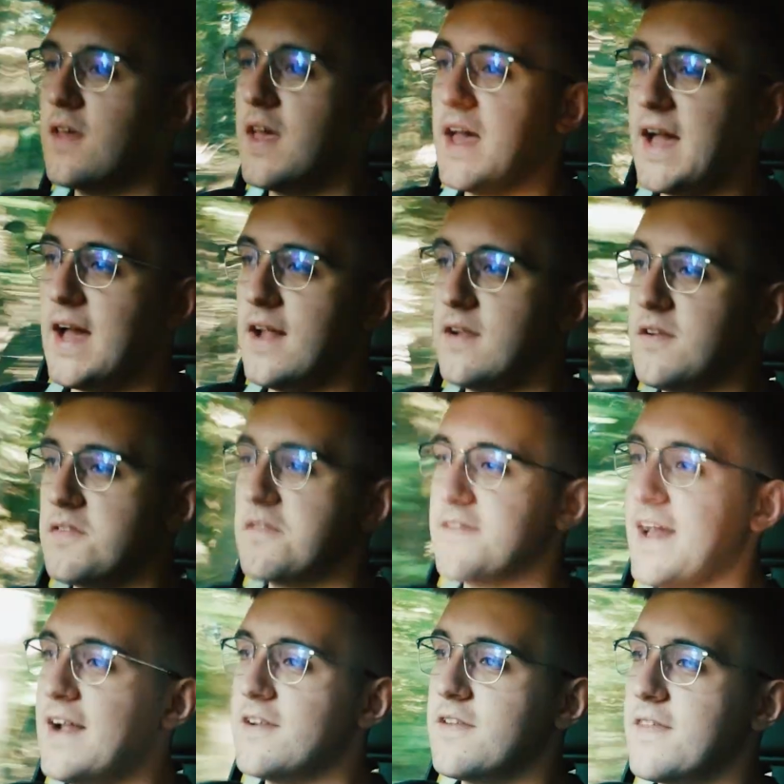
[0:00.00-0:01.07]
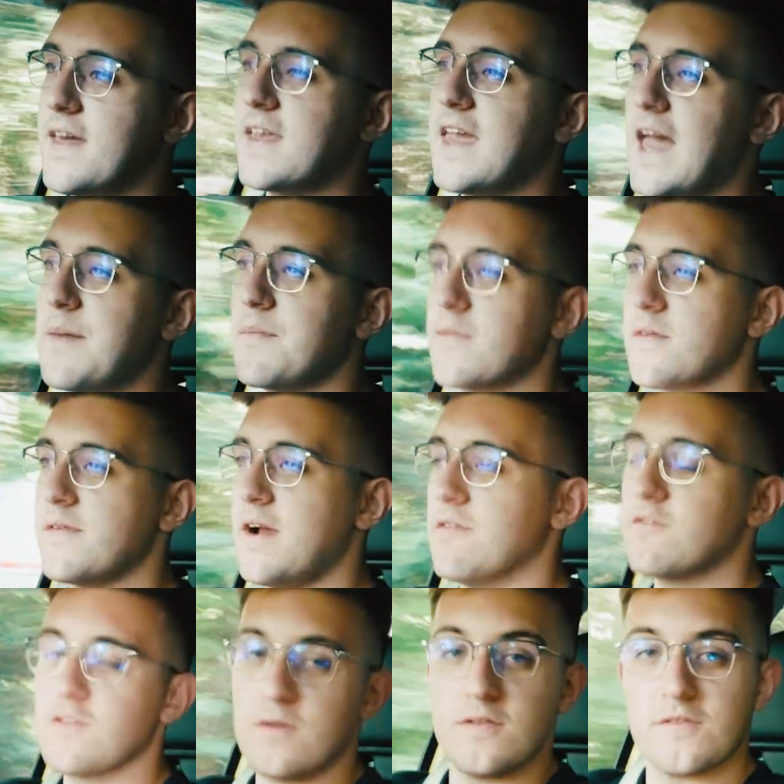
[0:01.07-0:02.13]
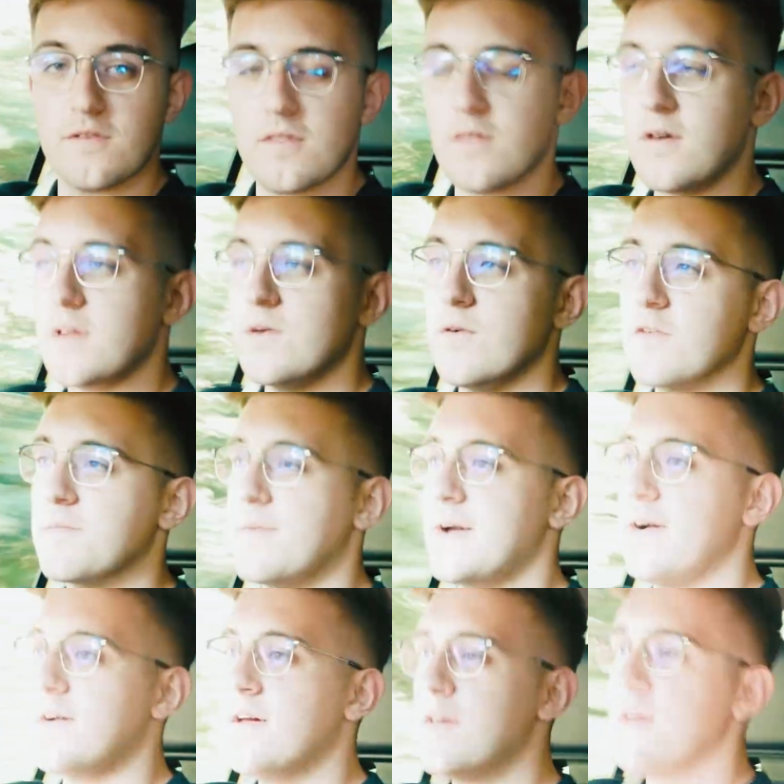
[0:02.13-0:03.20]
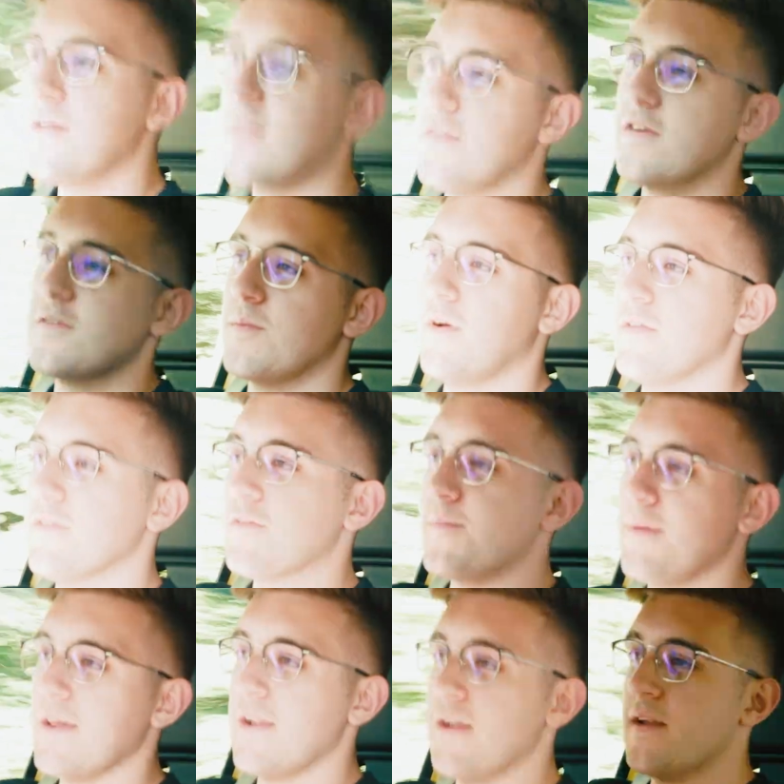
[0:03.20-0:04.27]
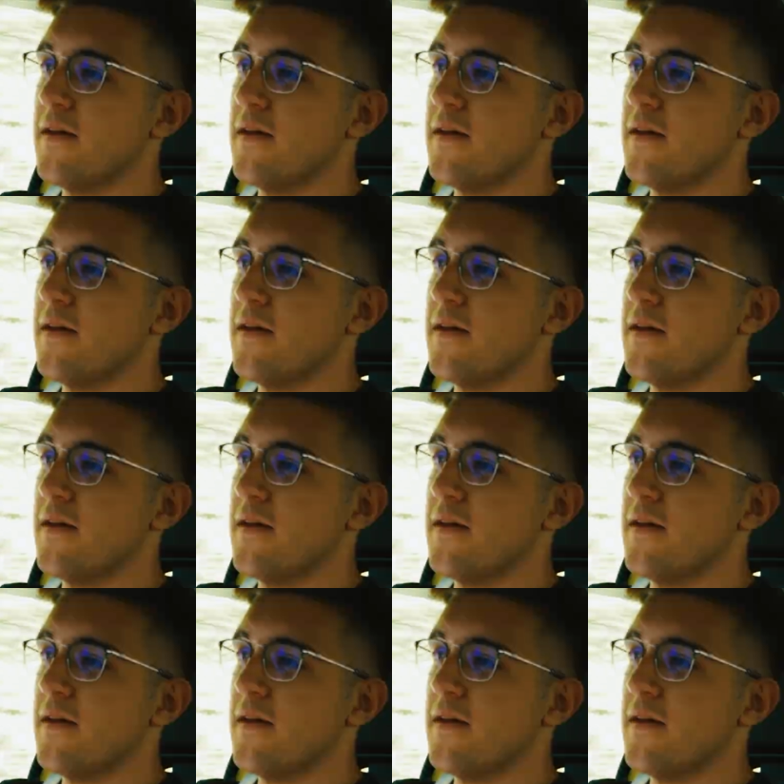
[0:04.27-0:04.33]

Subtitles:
and standard they came with around 230 horsepower. This one's been